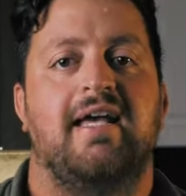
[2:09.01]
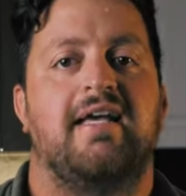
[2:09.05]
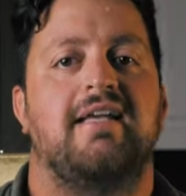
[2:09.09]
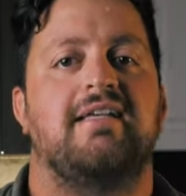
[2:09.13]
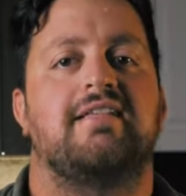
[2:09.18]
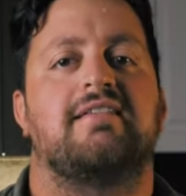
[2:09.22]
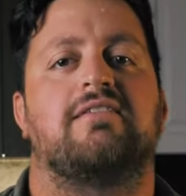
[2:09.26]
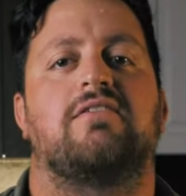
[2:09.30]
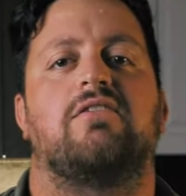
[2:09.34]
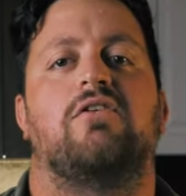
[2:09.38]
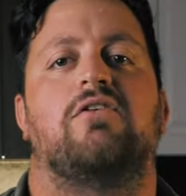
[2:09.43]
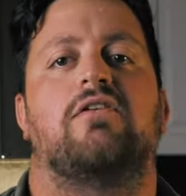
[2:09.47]

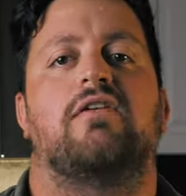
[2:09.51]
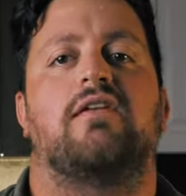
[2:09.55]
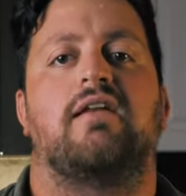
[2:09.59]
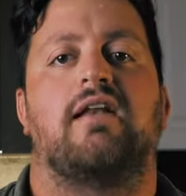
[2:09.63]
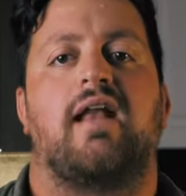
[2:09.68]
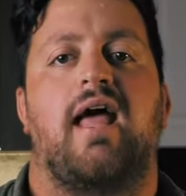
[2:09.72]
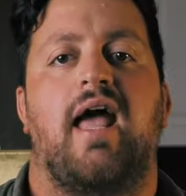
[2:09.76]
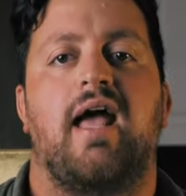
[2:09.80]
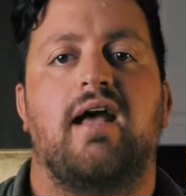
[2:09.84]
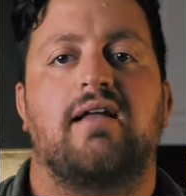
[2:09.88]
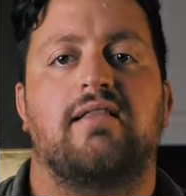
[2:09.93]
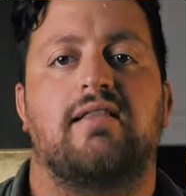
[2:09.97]
is
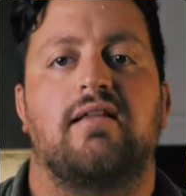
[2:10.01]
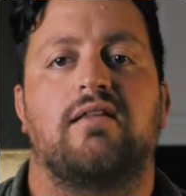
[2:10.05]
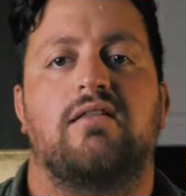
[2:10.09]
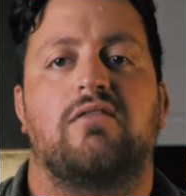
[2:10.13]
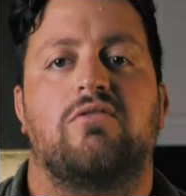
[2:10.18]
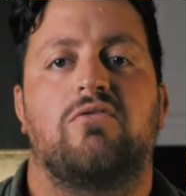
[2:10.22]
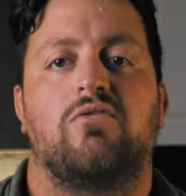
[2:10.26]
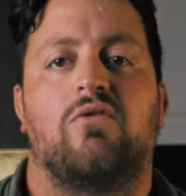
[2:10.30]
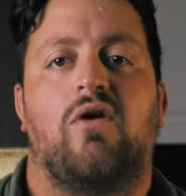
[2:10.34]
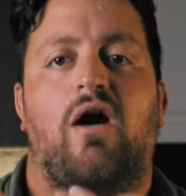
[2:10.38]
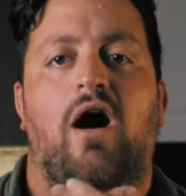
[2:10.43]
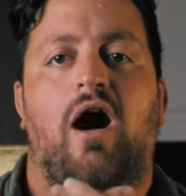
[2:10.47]

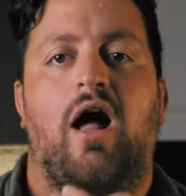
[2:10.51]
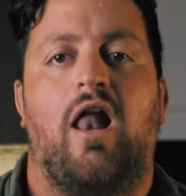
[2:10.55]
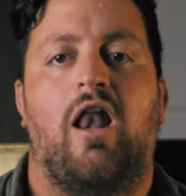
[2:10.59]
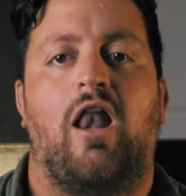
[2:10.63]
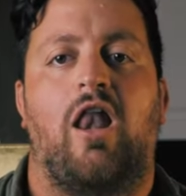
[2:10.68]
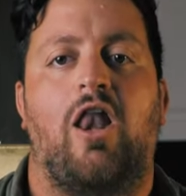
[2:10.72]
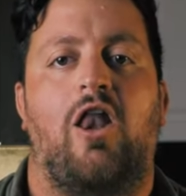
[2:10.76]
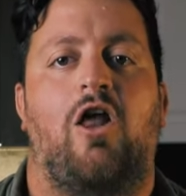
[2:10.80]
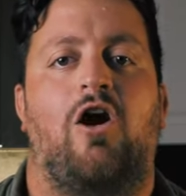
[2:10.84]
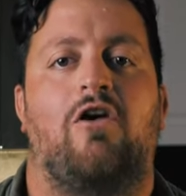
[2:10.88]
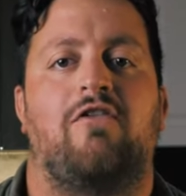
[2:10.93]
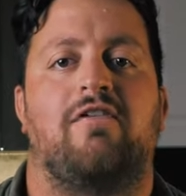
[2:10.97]
connected to a
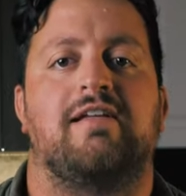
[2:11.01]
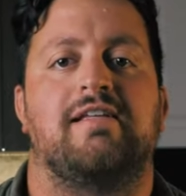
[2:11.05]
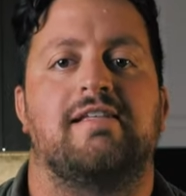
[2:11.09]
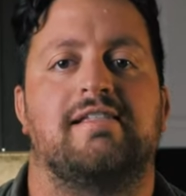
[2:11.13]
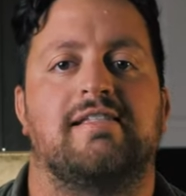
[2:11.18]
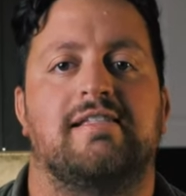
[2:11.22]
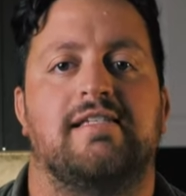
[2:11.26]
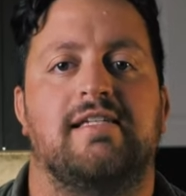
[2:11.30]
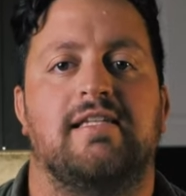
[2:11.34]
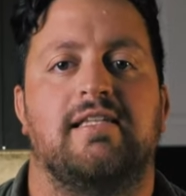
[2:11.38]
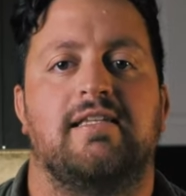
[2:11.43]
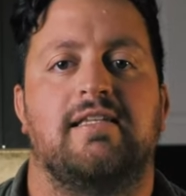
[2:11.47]
lovely
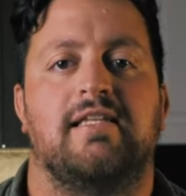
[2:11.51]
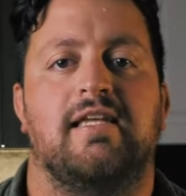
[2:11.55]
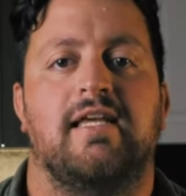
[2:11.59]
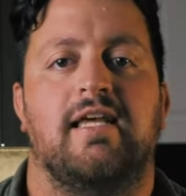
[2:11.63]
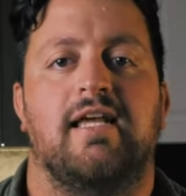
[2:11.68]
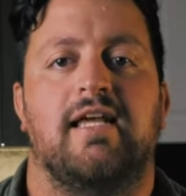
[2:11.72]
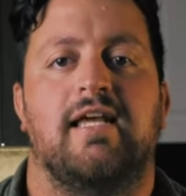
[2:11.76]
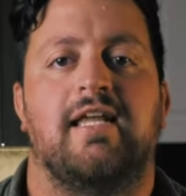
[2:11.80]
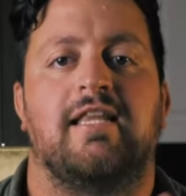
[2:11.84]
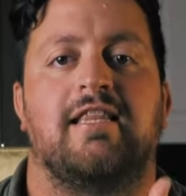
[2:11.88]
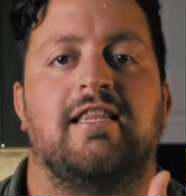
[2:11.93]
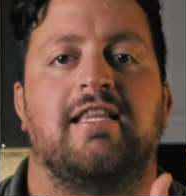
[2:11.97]
city
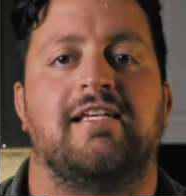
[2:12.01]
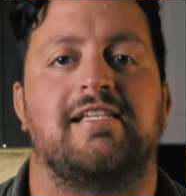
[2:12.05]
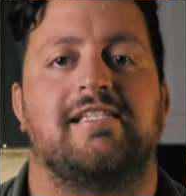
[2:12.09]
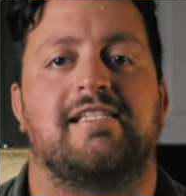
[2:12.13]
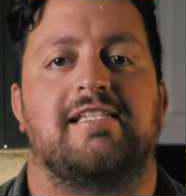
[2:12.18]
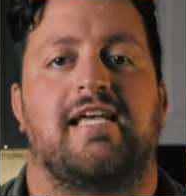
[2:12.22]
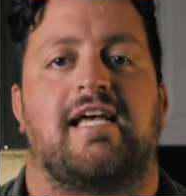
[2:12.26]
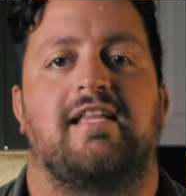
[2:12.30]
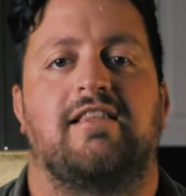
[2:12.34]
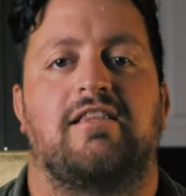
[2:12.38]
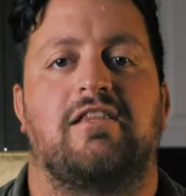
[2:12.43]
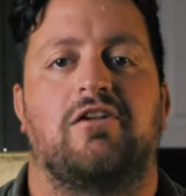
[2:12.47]
in the
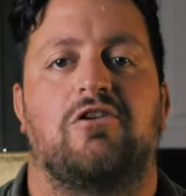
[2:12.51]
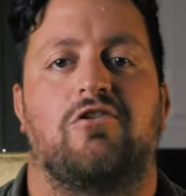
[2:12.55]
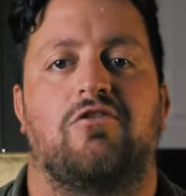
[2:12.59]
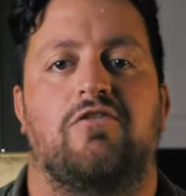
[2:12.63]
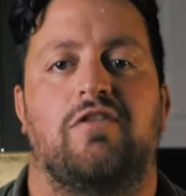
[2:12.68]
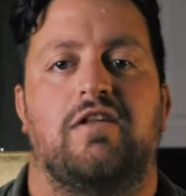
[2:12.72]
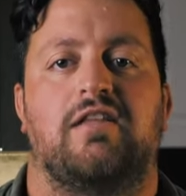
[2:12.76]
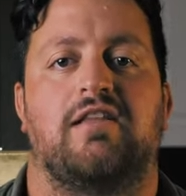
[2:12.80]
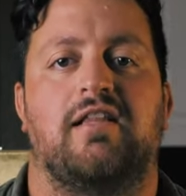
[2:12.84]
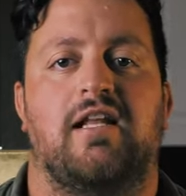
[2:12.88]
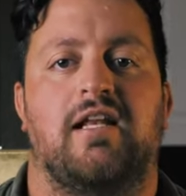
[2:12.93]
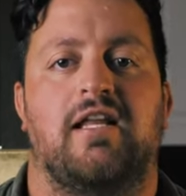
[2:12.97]
center
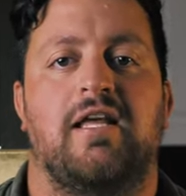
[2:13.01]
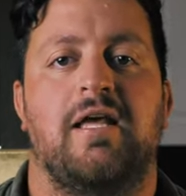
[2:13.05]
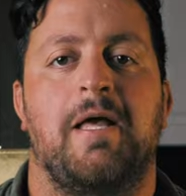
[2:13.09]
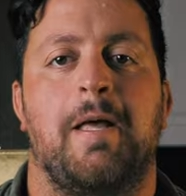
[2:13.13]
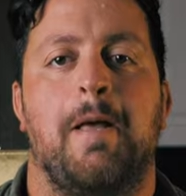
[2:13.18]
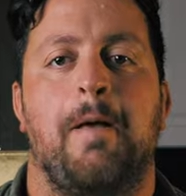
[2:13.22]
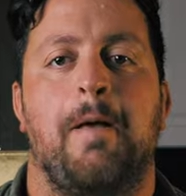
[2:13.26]
of Italy,